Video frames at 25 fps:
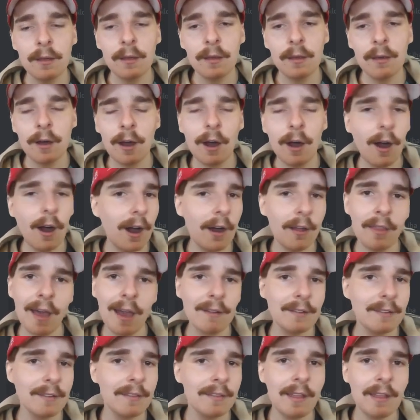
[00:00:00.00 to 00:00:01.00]
Oh,
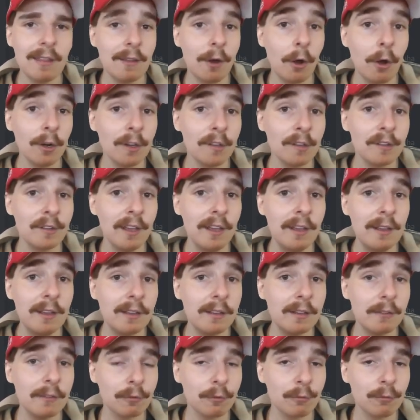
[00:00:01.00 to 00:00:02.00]
that honestly,
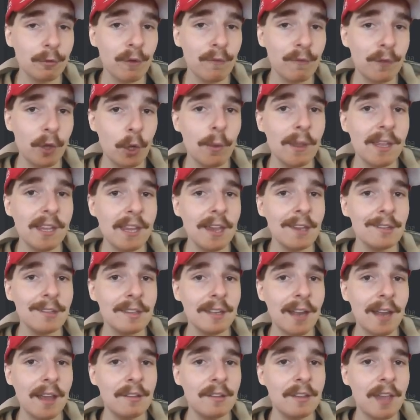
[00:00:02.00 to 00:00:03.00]
reviewing
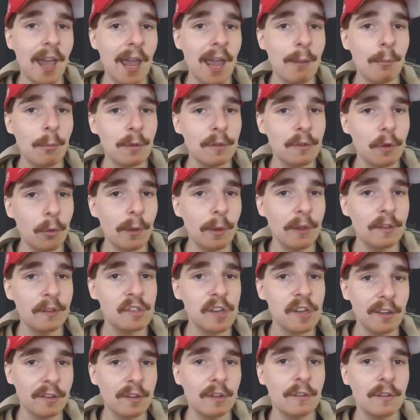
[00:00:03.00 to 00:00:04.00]
yesterday's game was almost
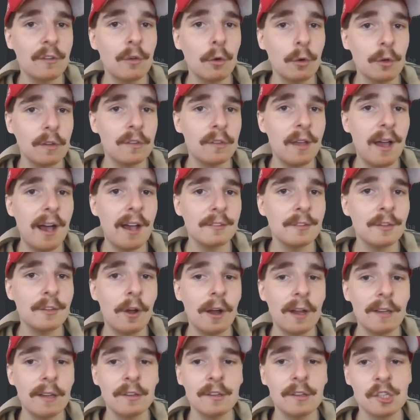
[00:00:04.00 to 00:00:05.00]
just as good as last
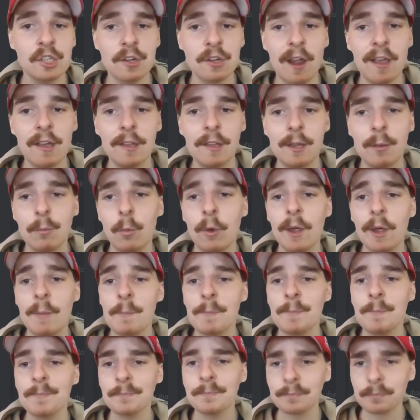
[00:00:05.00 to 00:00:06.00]
night's Australian
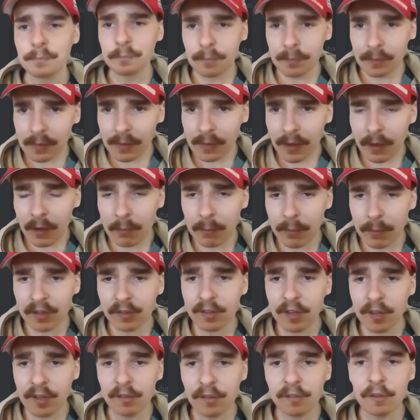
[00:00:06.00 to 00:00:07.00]
win.
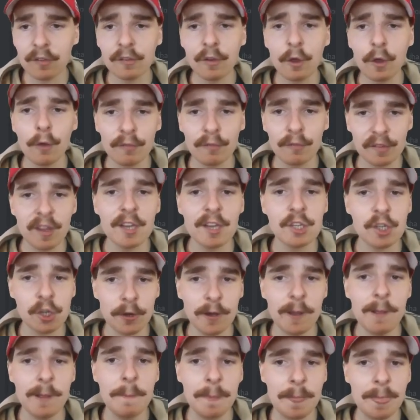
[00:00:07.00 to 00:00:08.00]
Missed his deserved
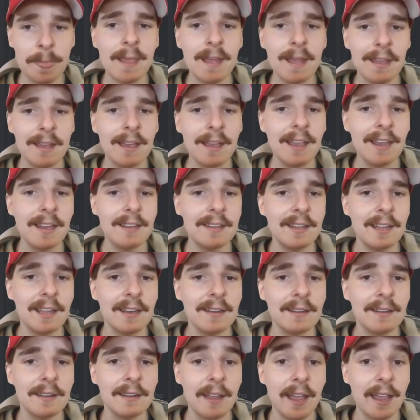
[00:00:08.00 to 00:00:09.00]
century. He
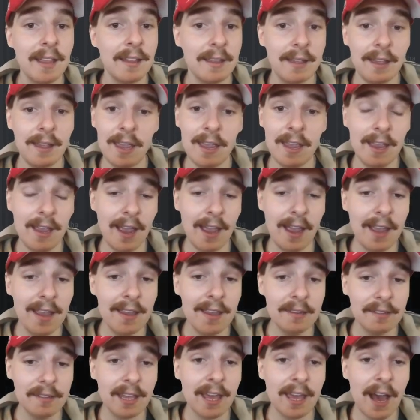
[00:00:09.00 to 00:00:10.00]
did. He
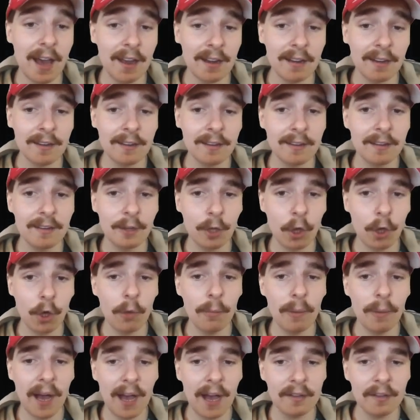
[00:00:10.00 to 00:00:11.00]
is a gun,
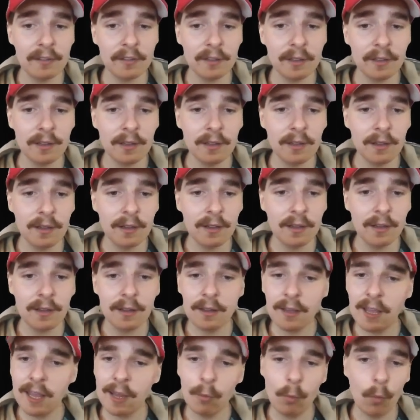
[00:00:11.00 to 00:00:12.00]
Gerbaz, and
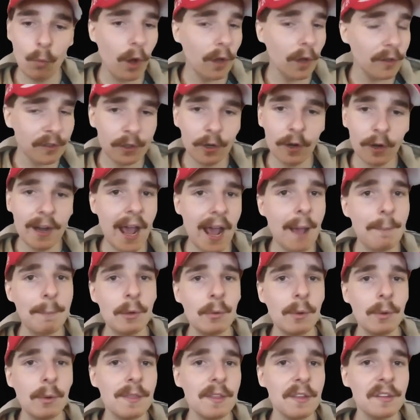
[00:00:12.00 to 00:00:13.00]
he was not
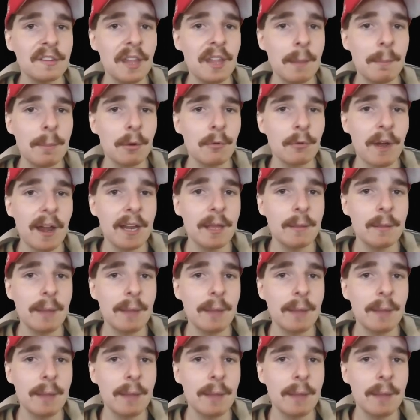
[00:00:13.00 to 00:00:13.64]
happy when the skipper ran him